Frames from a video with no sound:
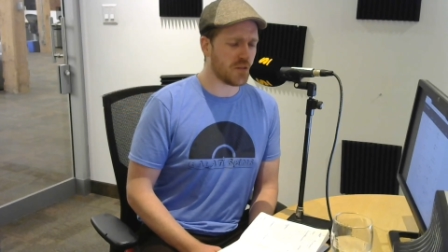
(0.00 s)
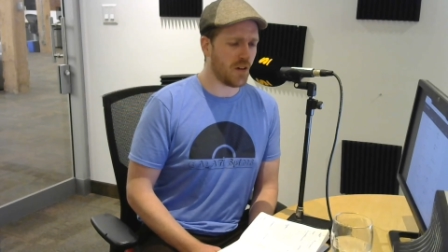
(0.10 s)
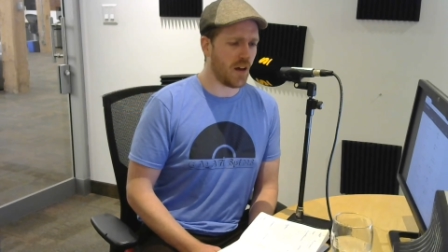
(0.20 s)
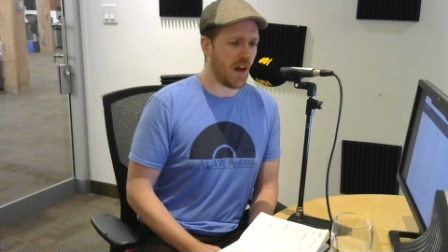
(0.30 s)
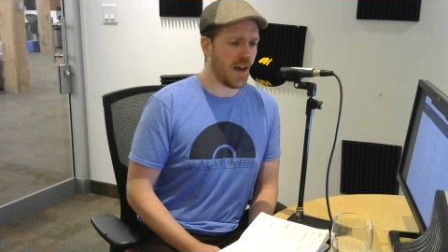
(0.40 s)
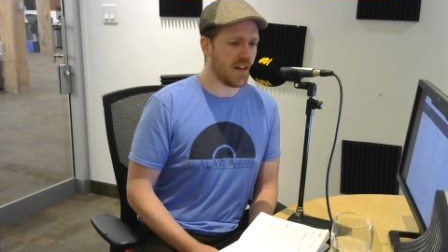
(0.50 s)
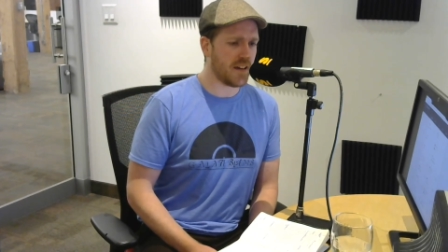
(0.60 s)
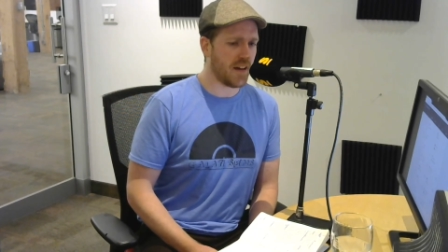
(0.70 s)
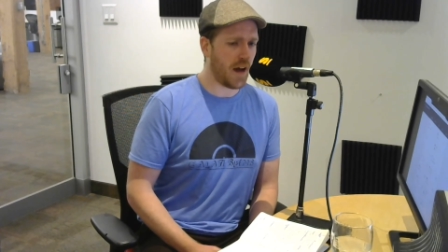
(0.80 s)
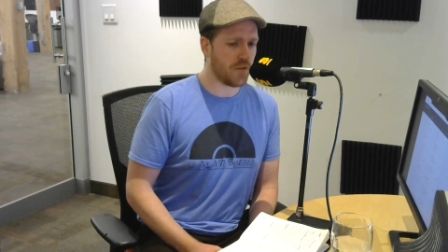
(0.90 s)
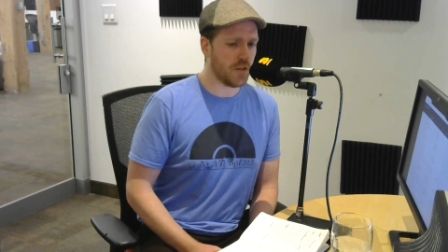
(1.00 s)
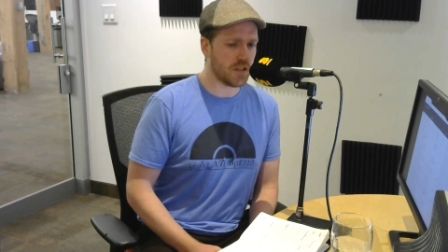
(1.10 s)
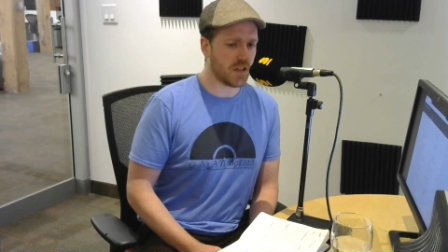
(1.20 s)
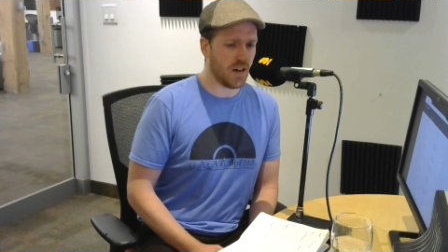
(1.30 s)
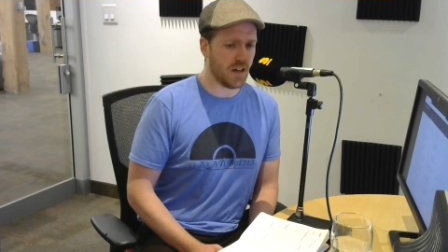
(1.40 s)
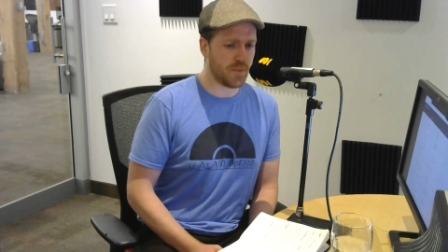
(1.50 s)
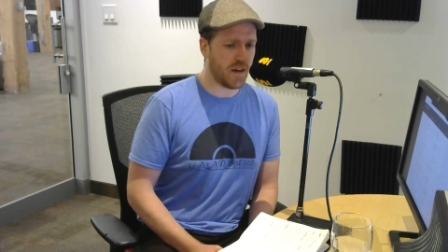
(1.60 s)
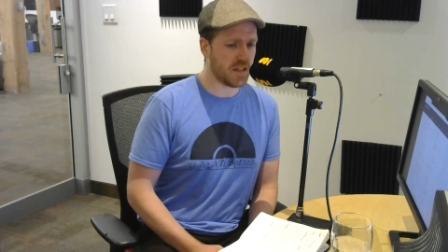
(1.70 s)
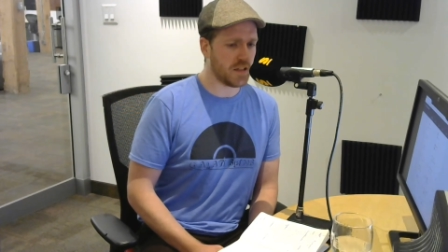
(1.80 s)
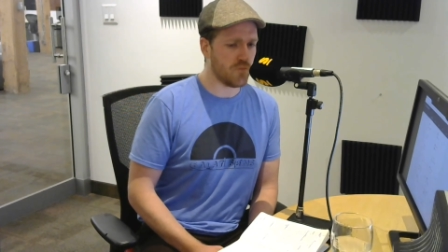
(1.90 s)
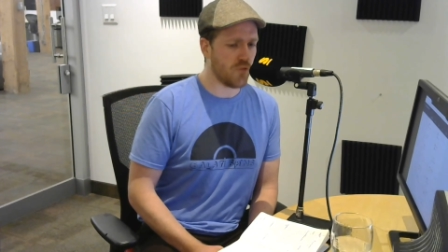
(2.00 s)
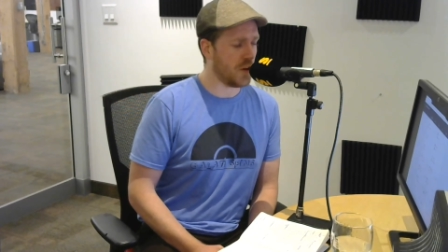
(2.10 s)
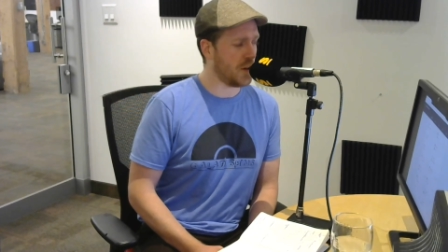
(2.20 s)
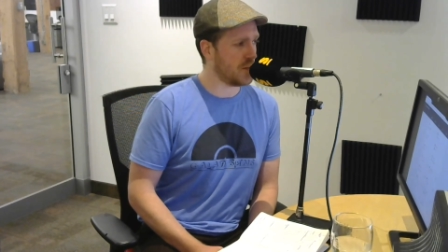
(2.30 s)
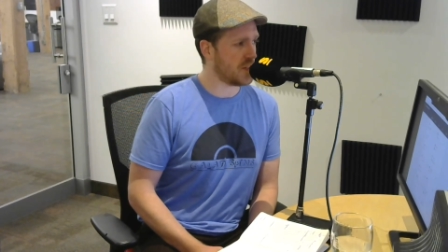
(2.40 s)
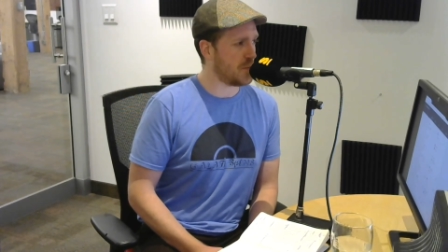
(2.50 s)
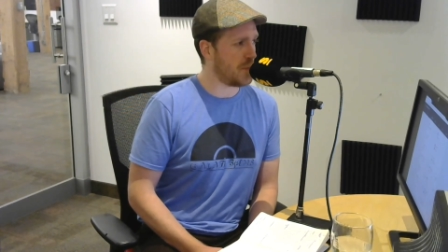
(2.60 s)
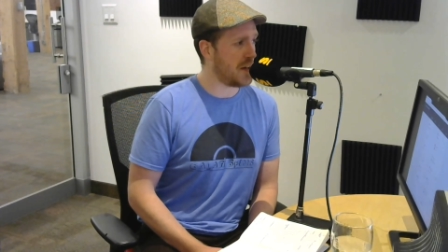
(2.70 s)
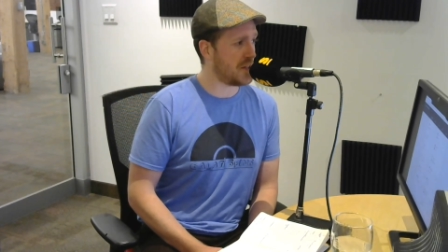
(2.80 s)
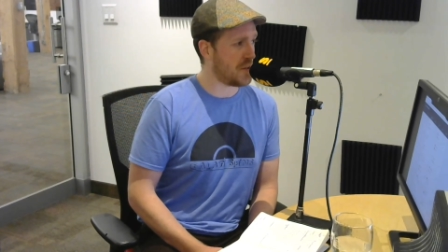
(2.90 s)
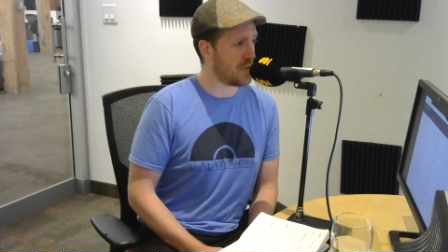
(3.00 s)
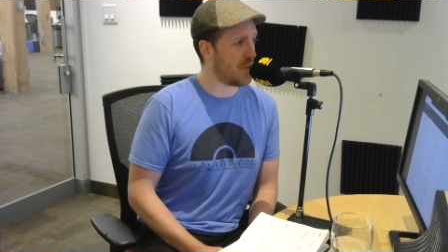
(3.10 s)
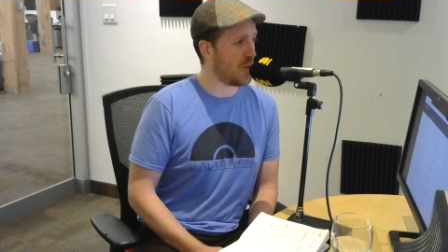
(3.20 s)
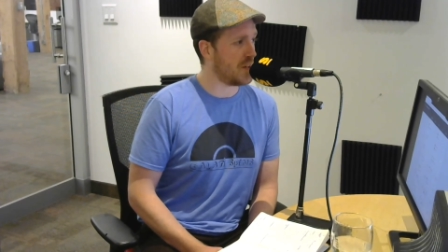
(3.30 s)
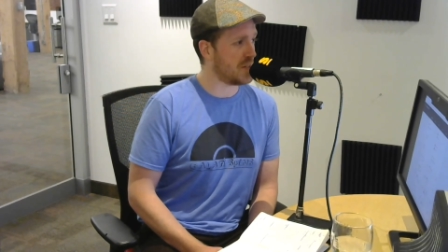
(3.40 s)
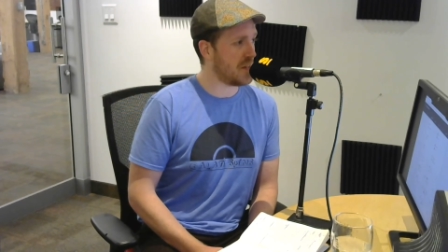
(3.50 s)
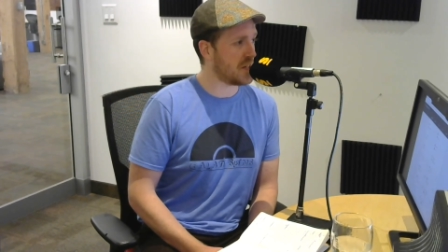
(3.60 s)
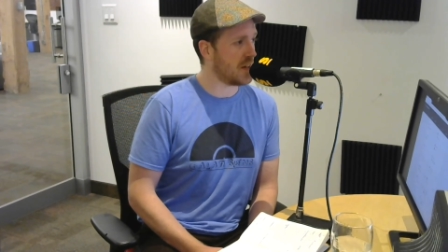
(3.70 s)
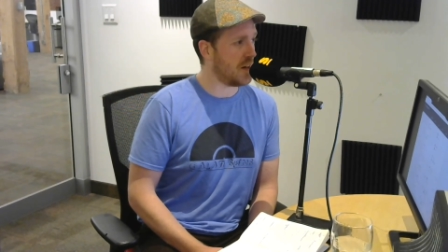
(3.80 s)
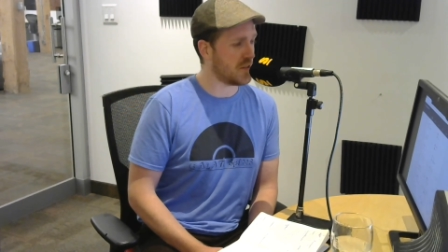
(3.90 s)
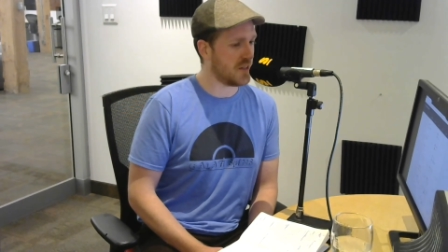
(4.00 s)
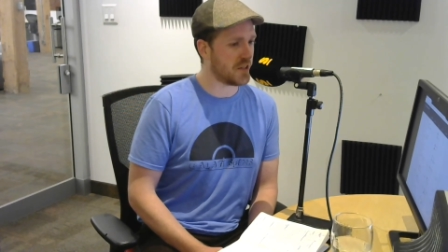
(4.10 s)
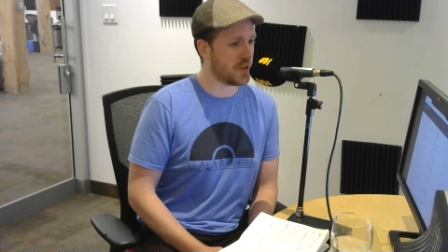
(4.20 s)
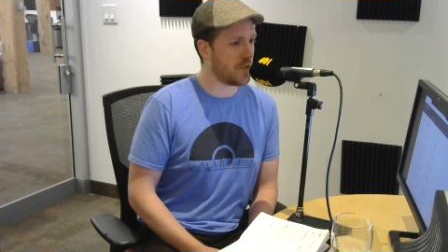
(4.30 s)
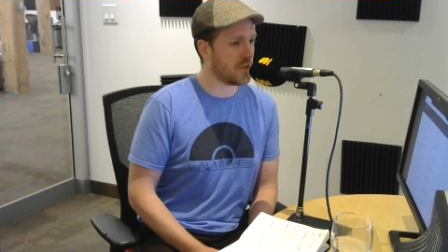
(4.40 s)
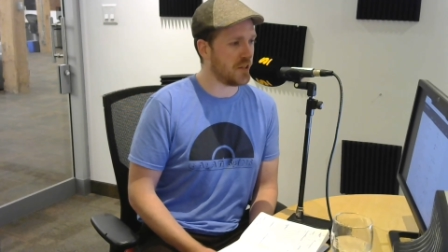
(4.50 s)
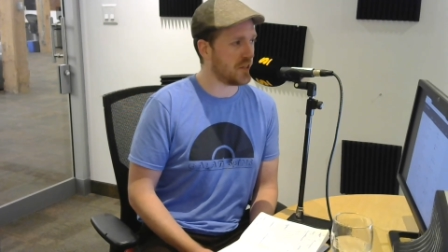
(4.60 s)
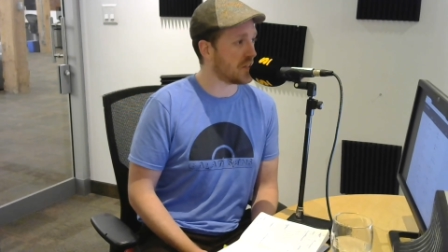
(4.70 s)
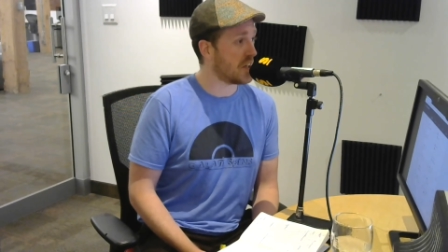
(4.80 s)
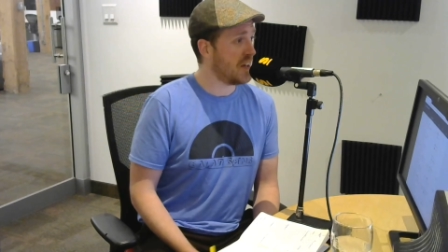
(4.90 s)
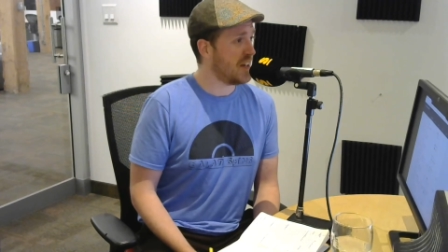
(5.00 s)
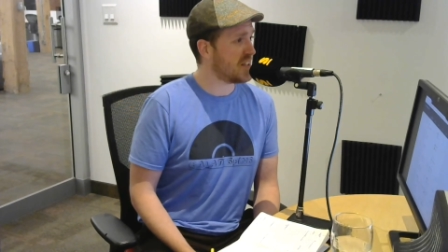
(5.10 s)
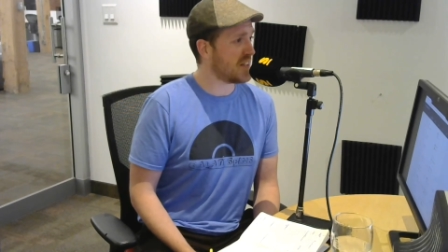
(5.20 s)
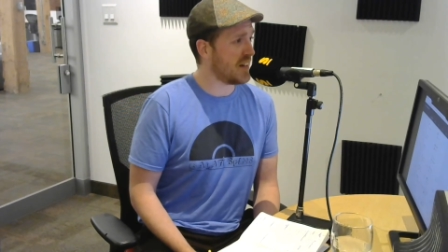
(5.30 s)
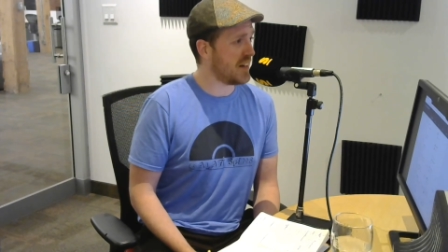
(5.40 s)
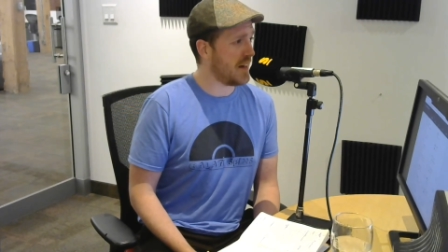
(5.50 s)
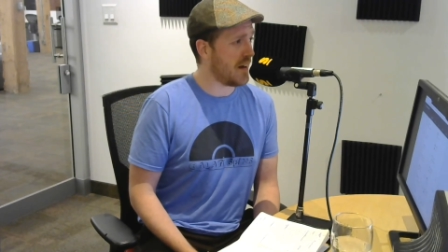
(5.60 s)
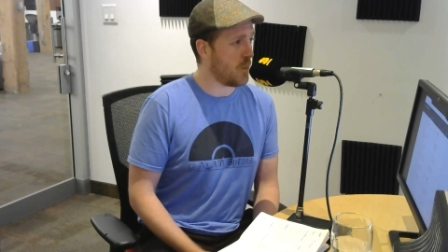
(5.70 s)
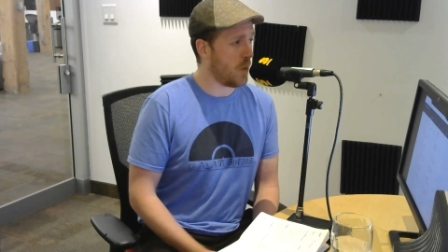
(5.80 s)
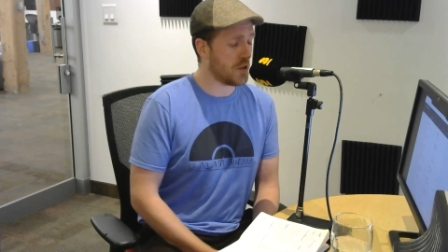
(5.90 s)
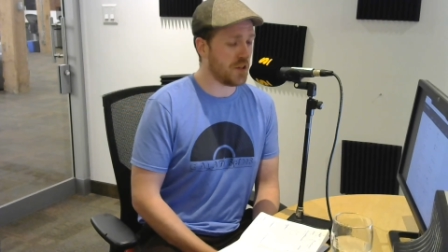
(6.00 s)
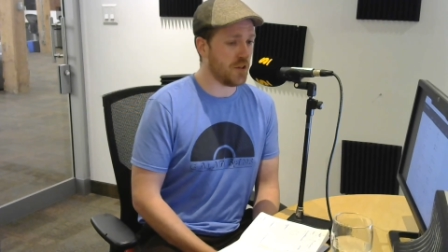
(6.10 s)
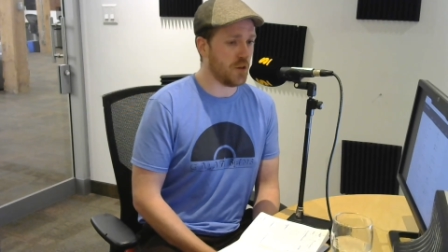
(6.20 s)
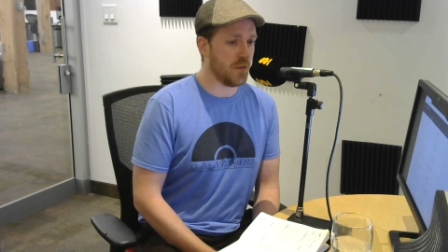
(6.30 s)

Well, like AEK Athens guys basically running onto the pitch to throw these missiles, and the security just standing there and watching them.